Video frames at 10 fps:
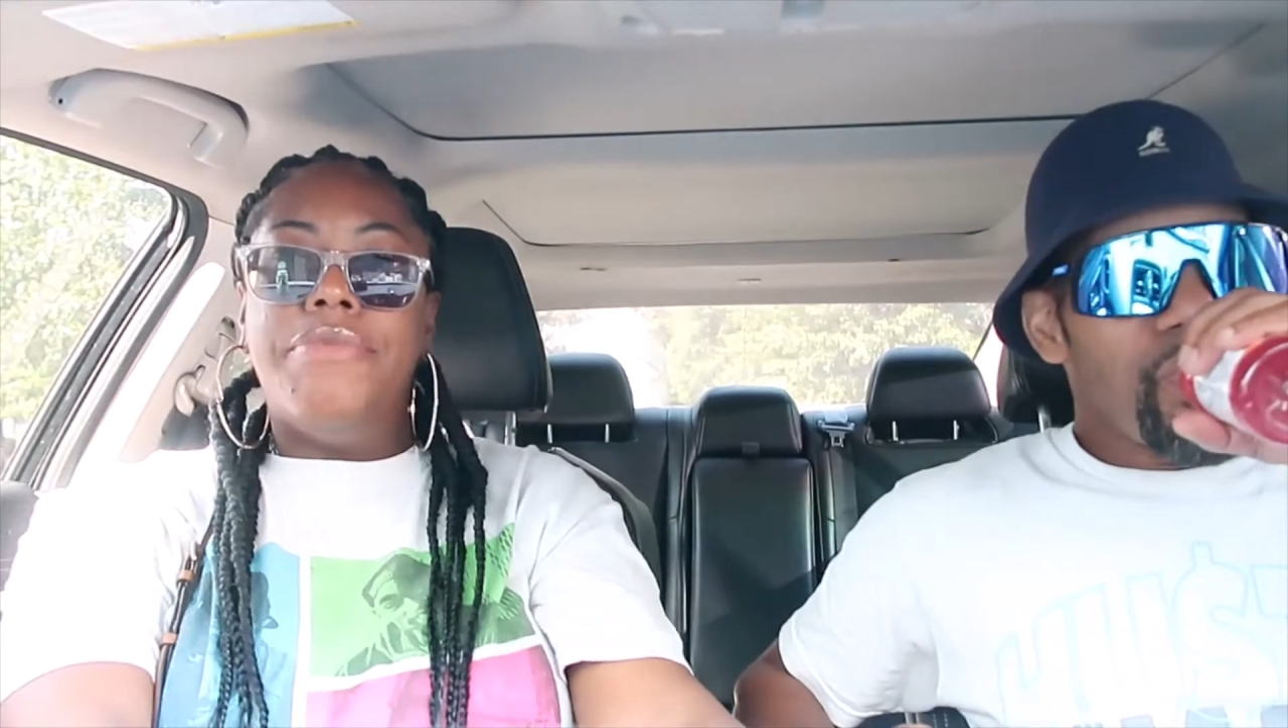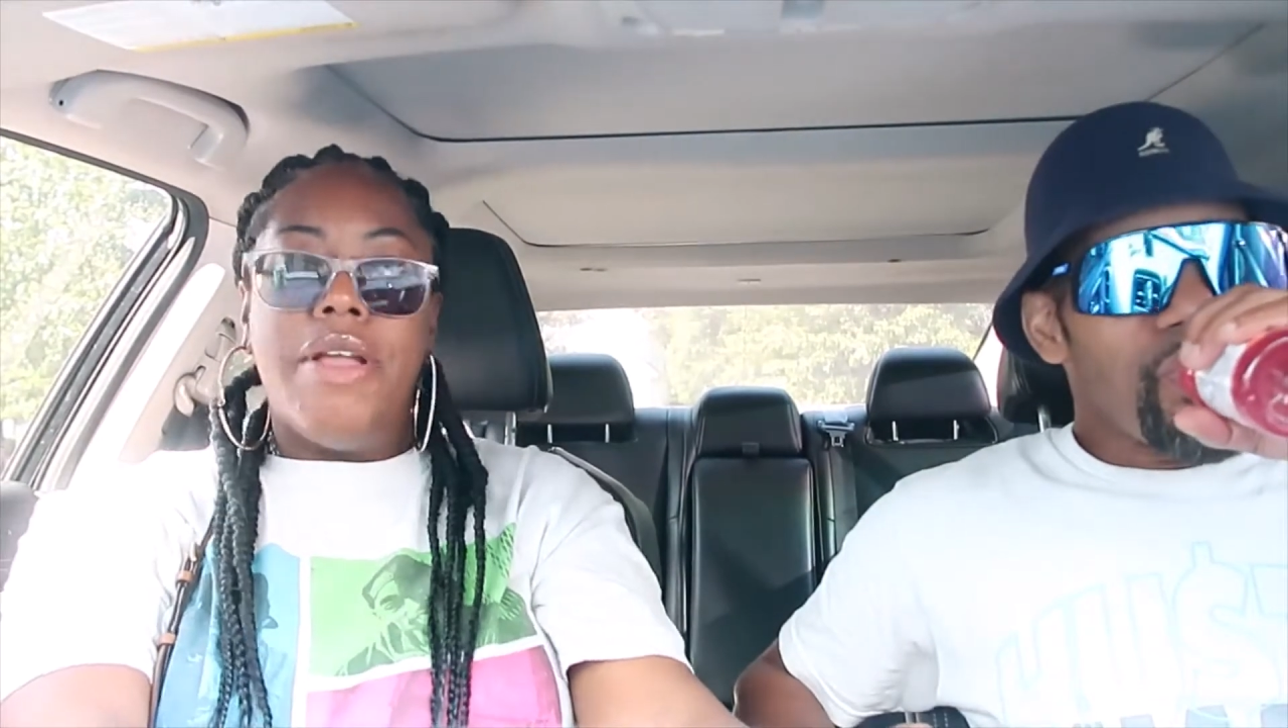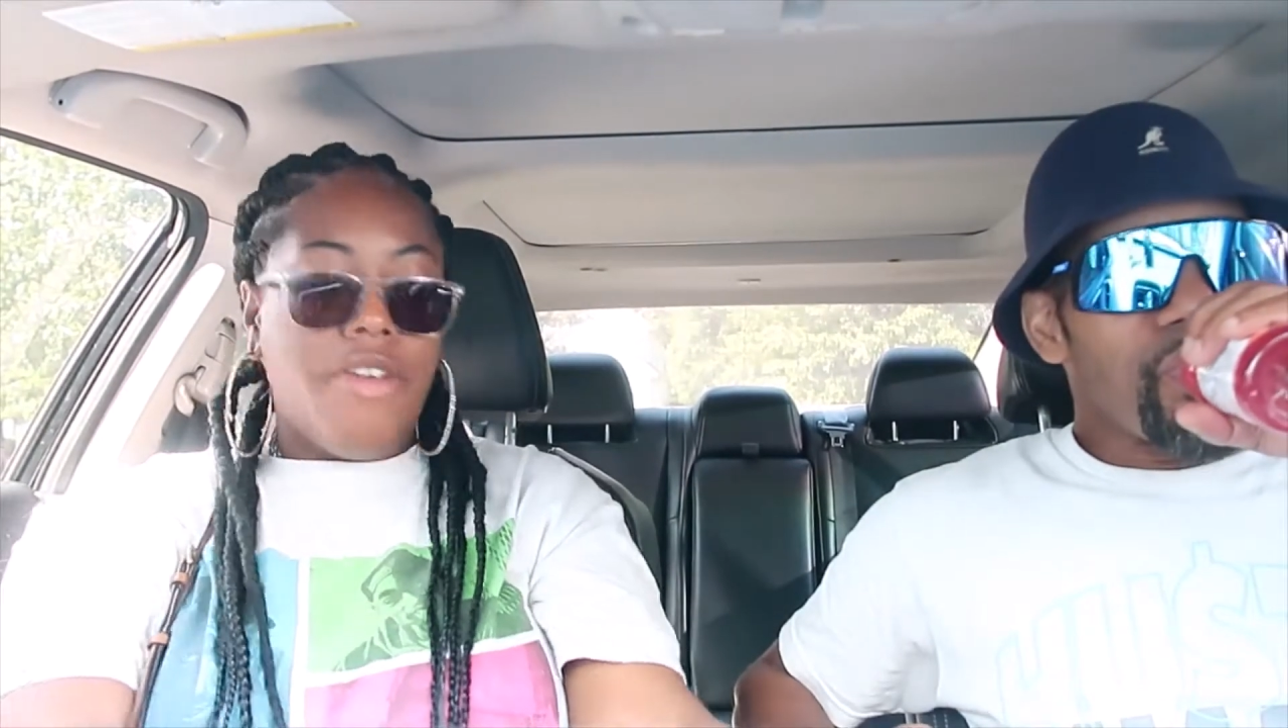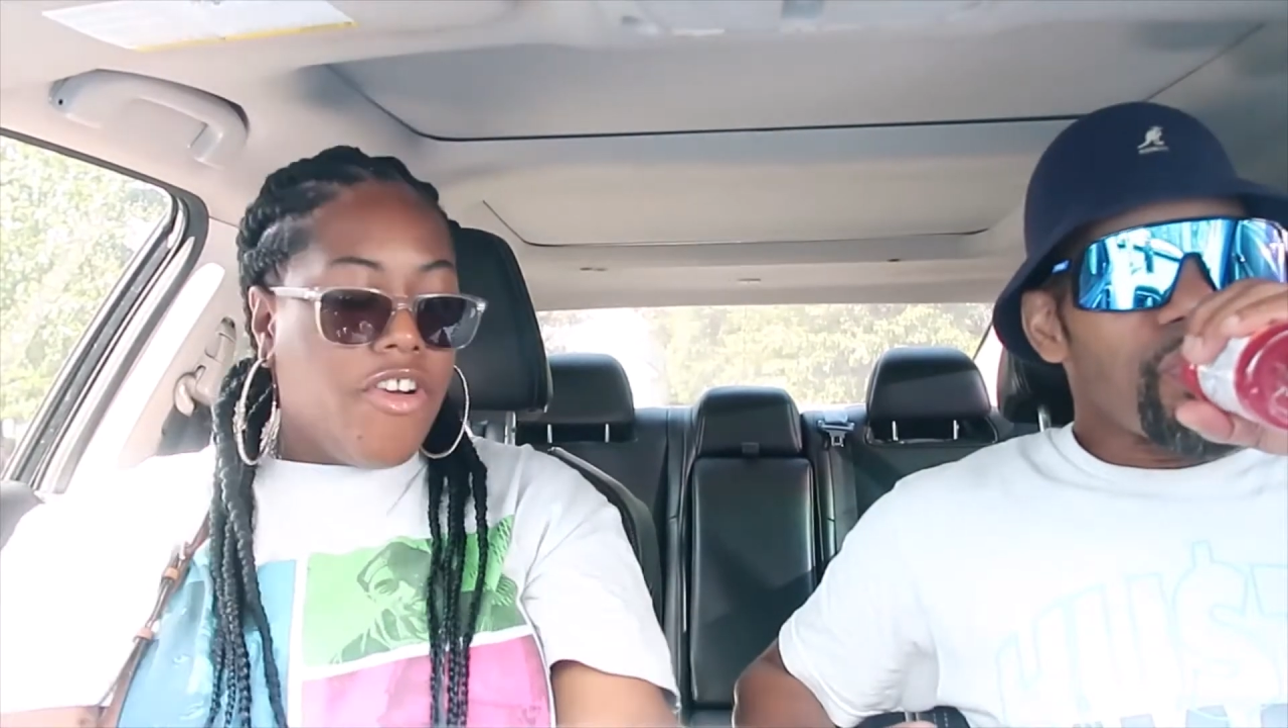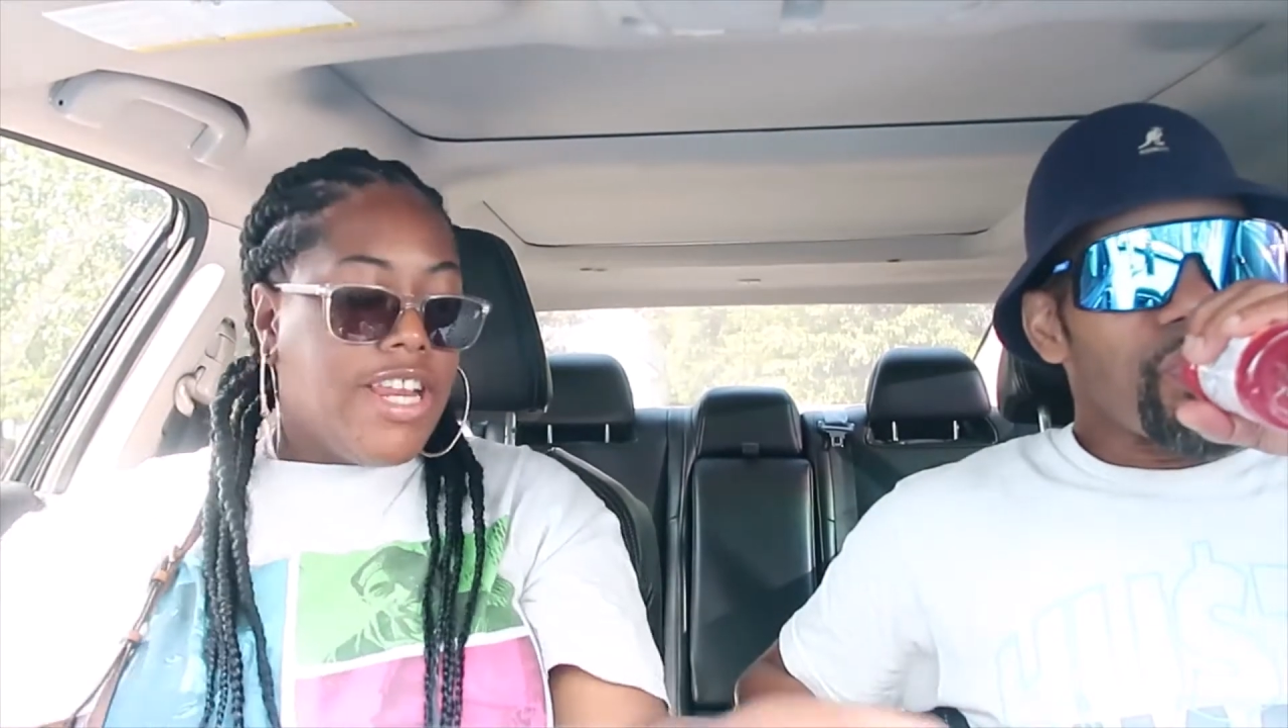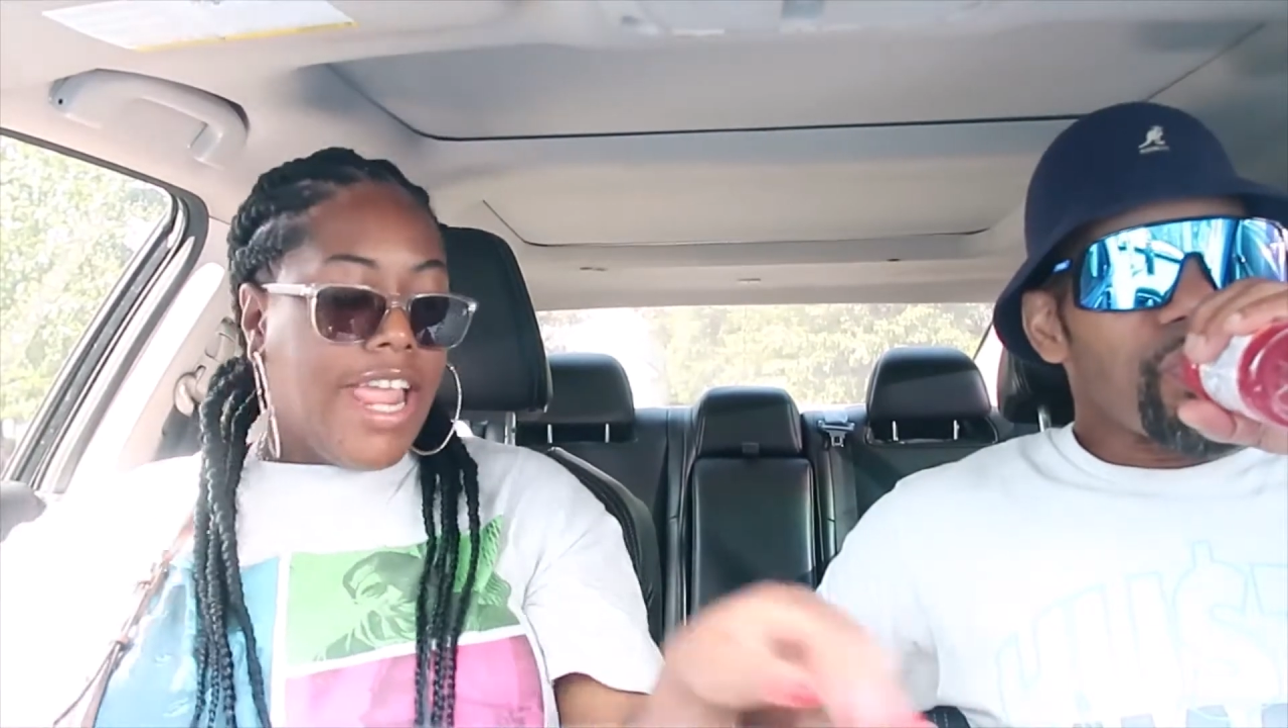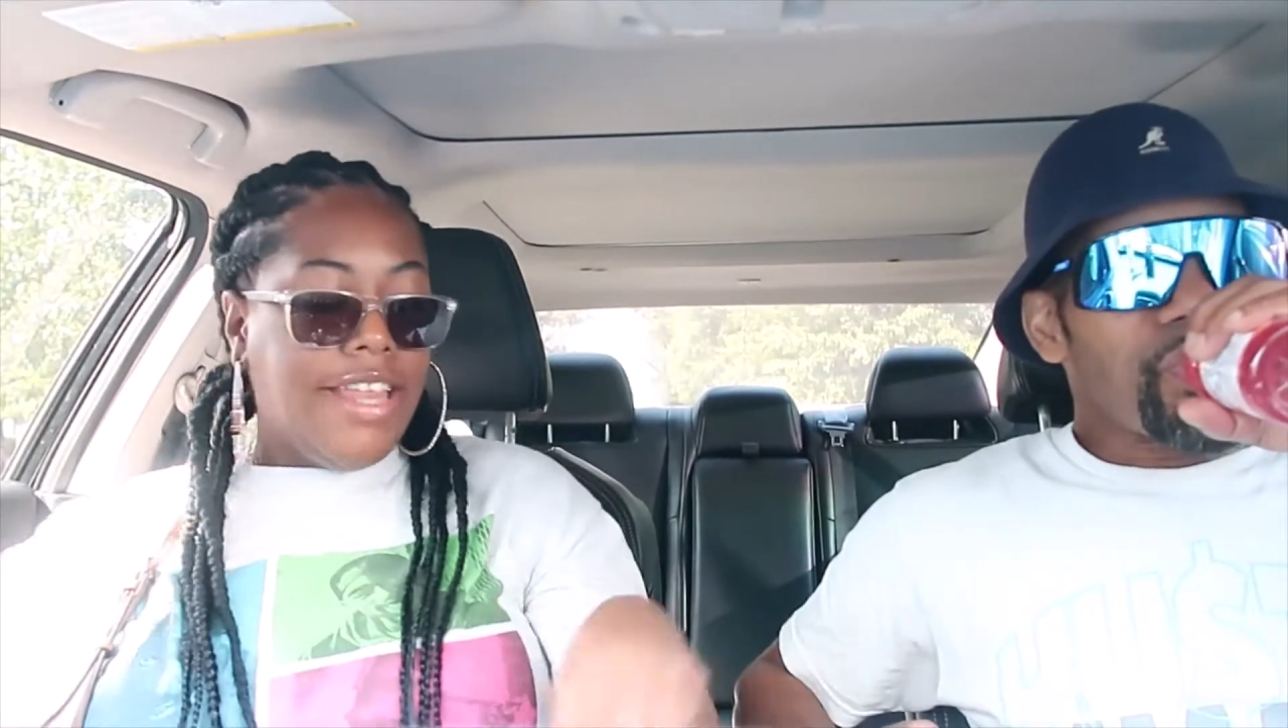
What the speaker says: I mean, I already